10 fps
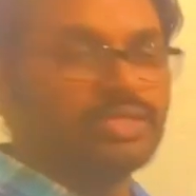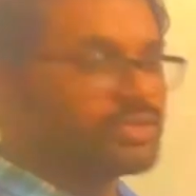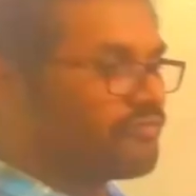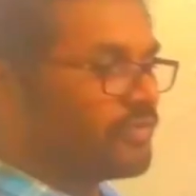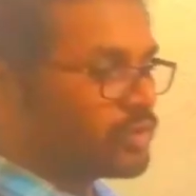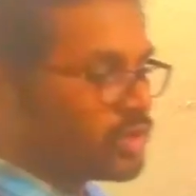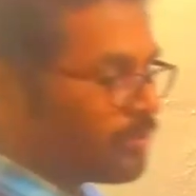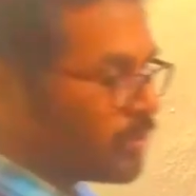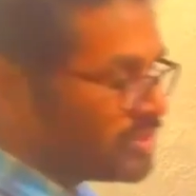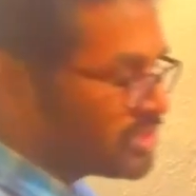So if you know
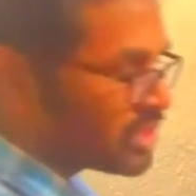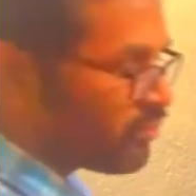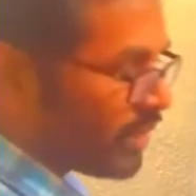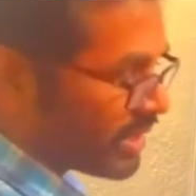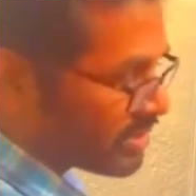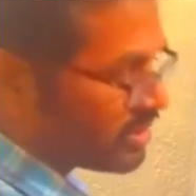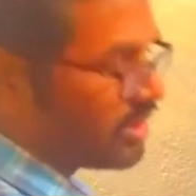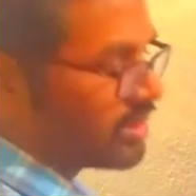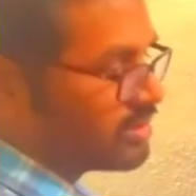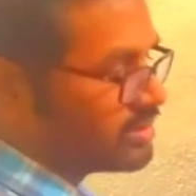the position
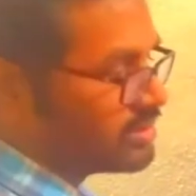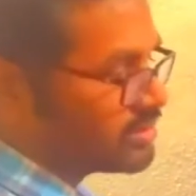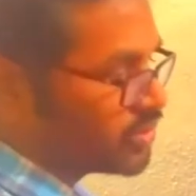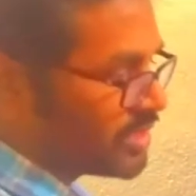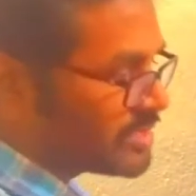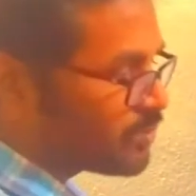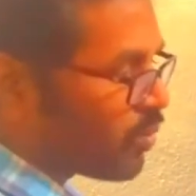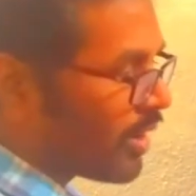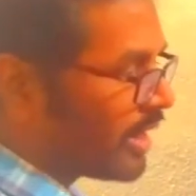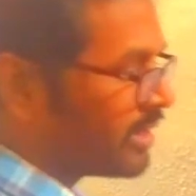vector to this
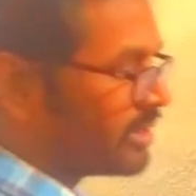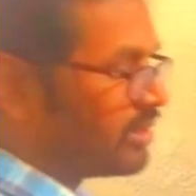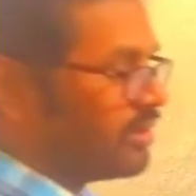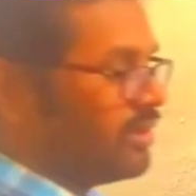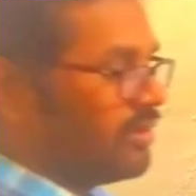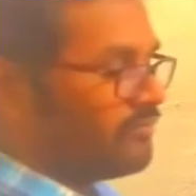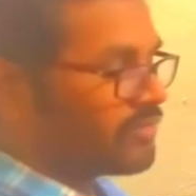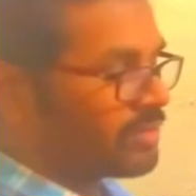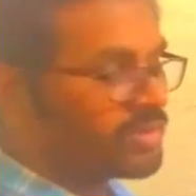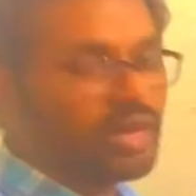point
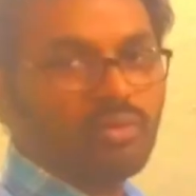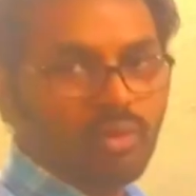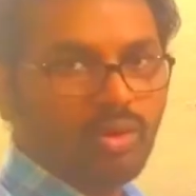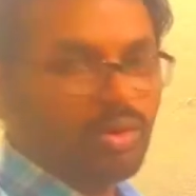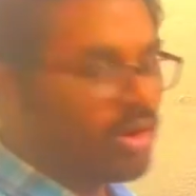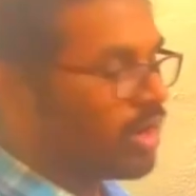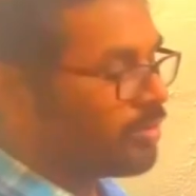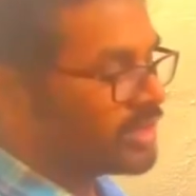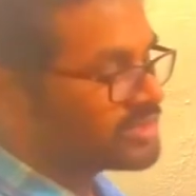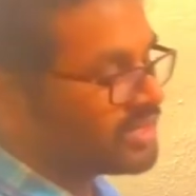from the O, how
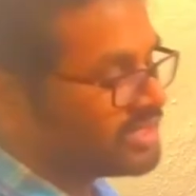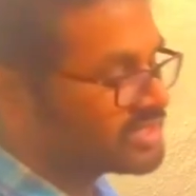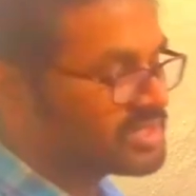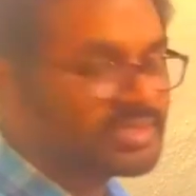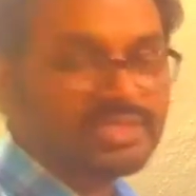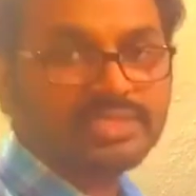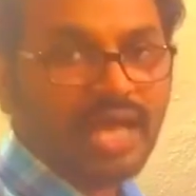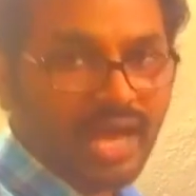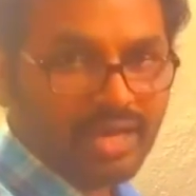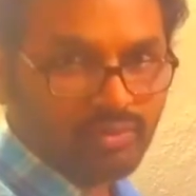much the distance is
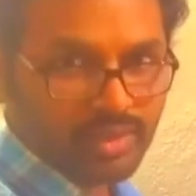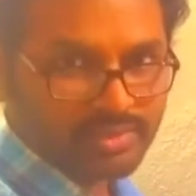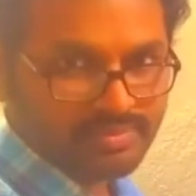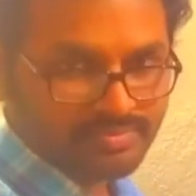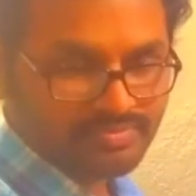R1,